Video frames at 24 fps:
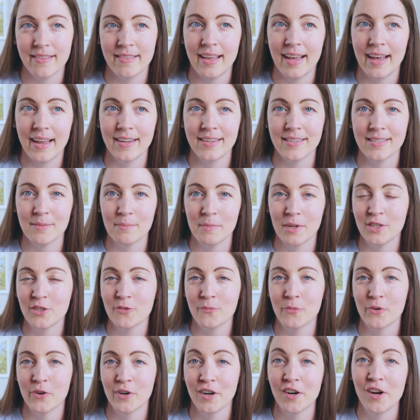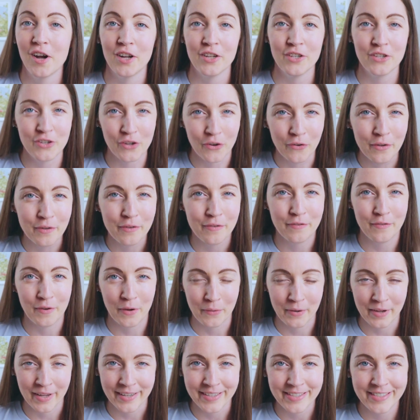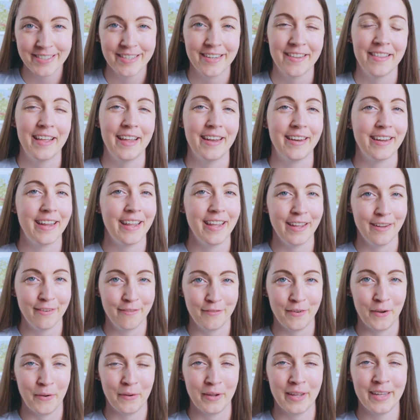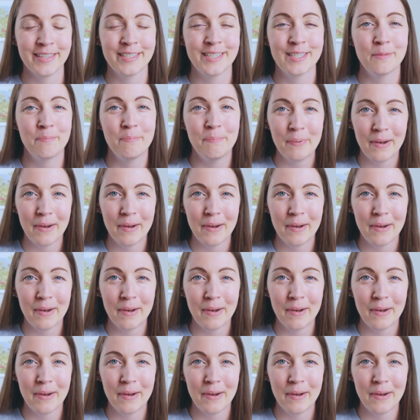that is much more adult focused than kid focused.